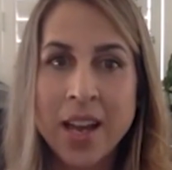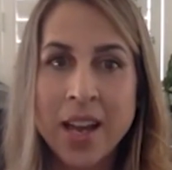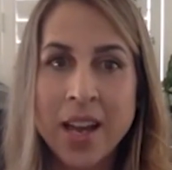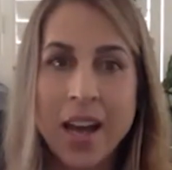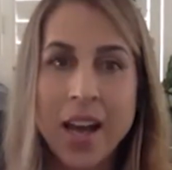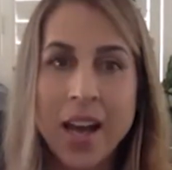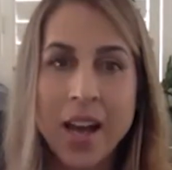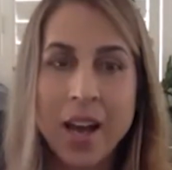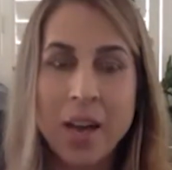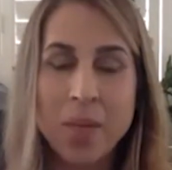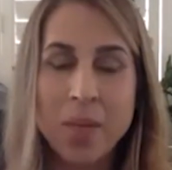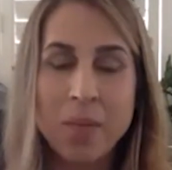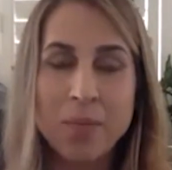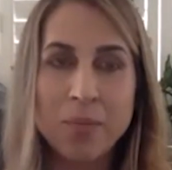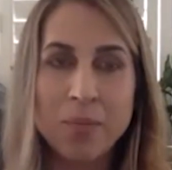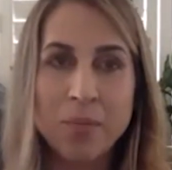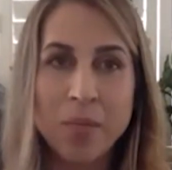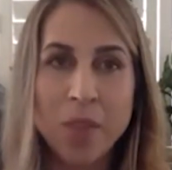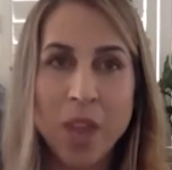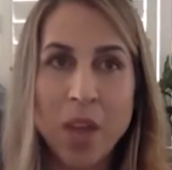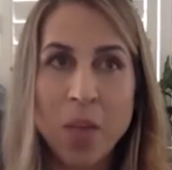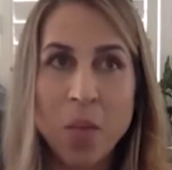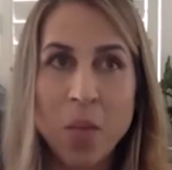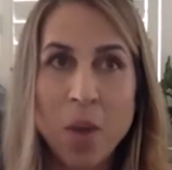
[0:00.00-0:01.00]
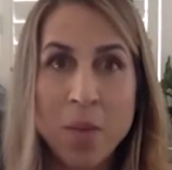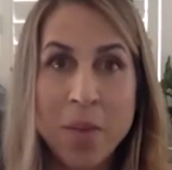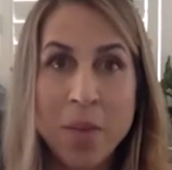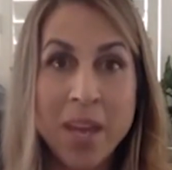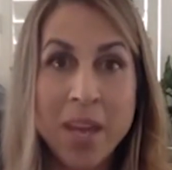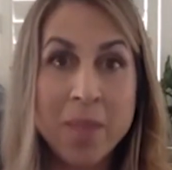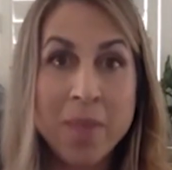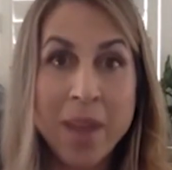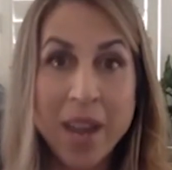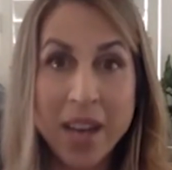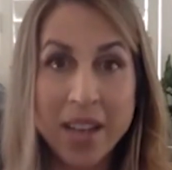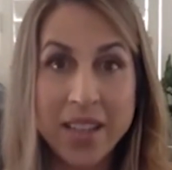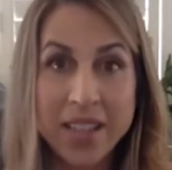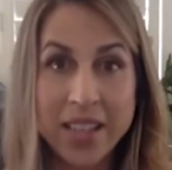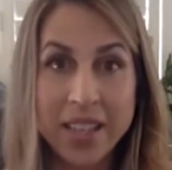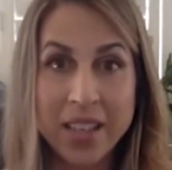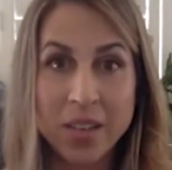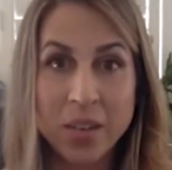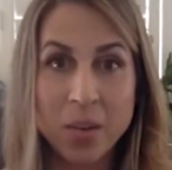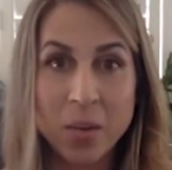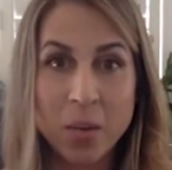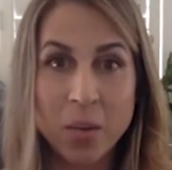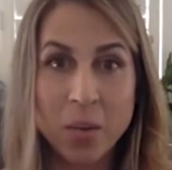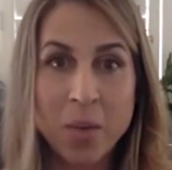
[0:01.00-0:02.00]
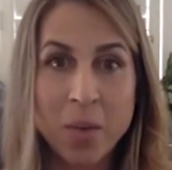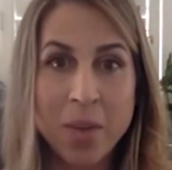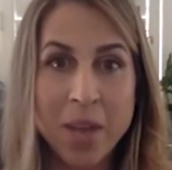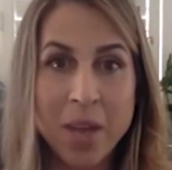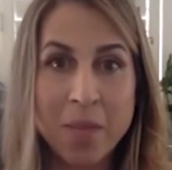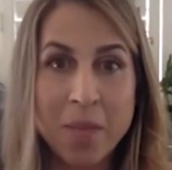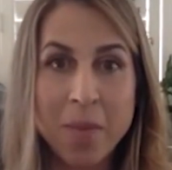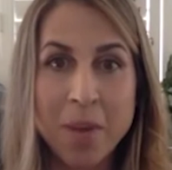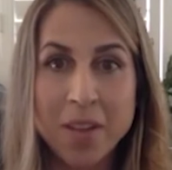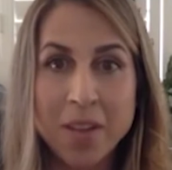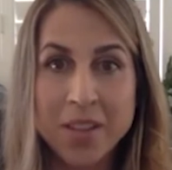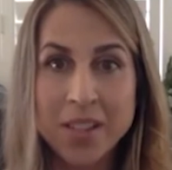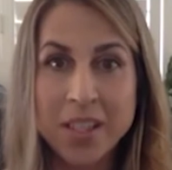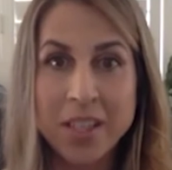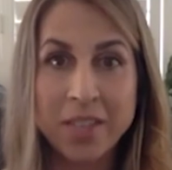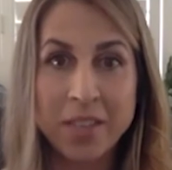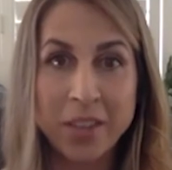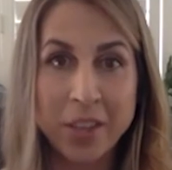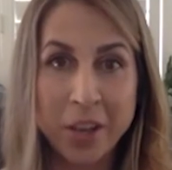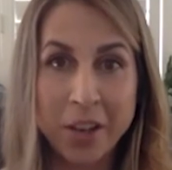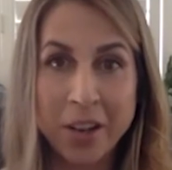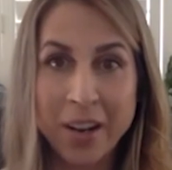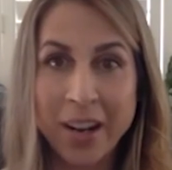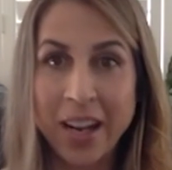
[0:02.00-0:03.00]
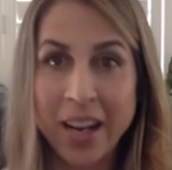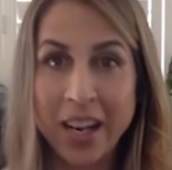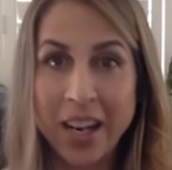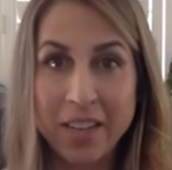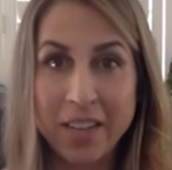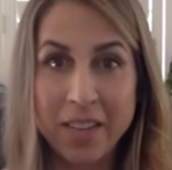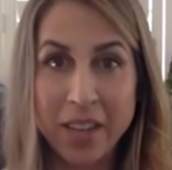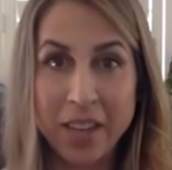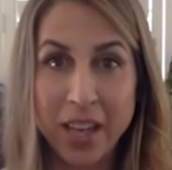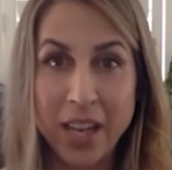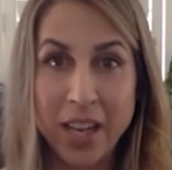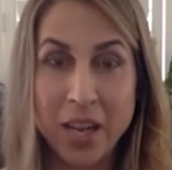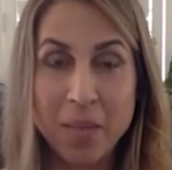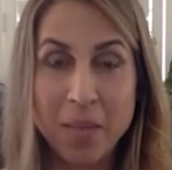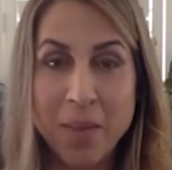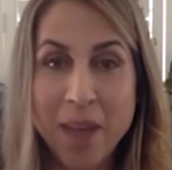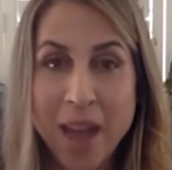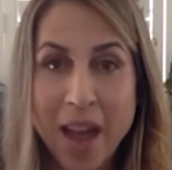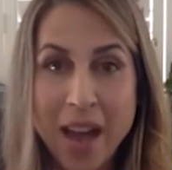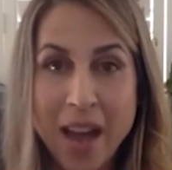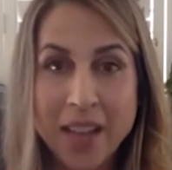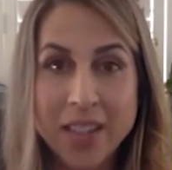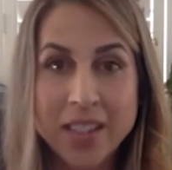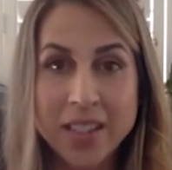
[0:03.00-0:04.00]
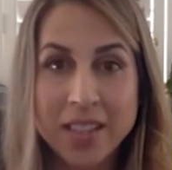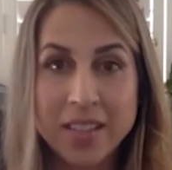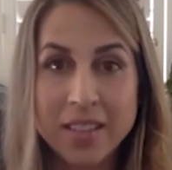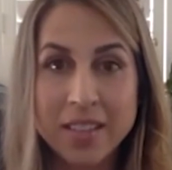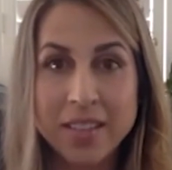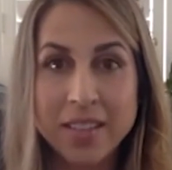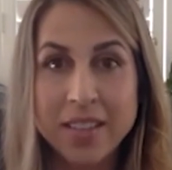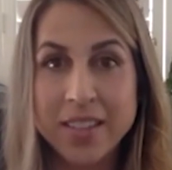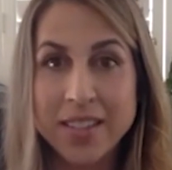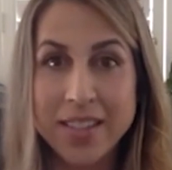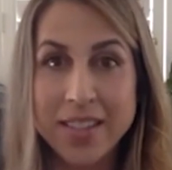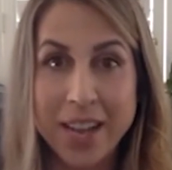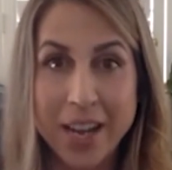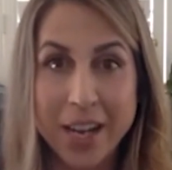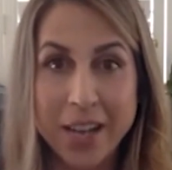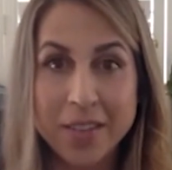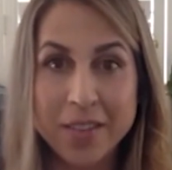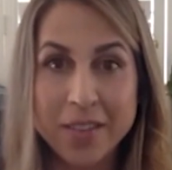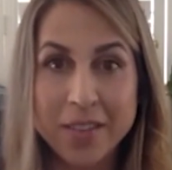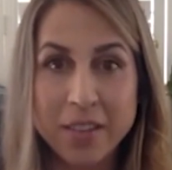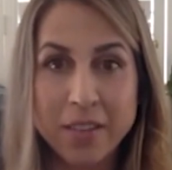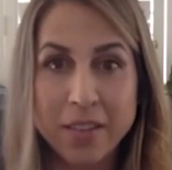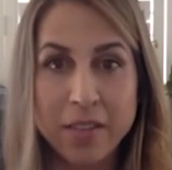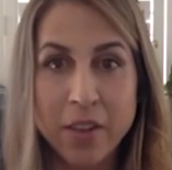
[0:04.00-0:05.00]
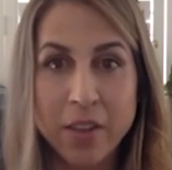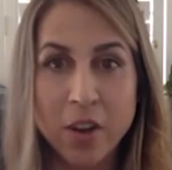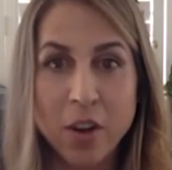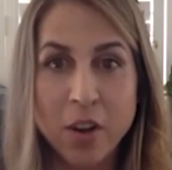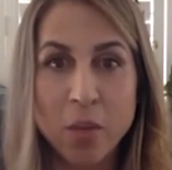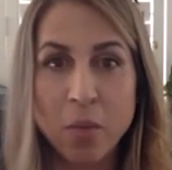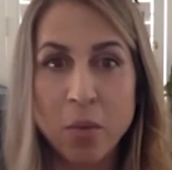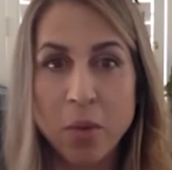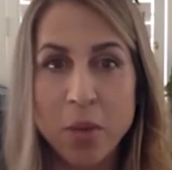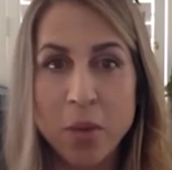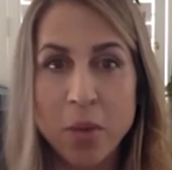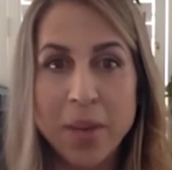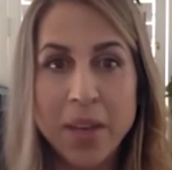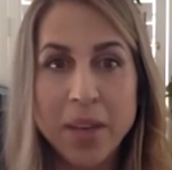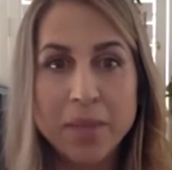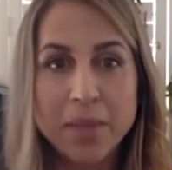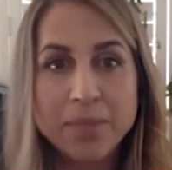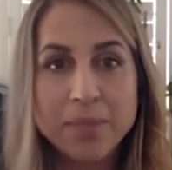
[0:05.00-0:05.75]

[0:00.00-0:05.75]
and what may impact it, what may positively or negatively impact the status of their employment,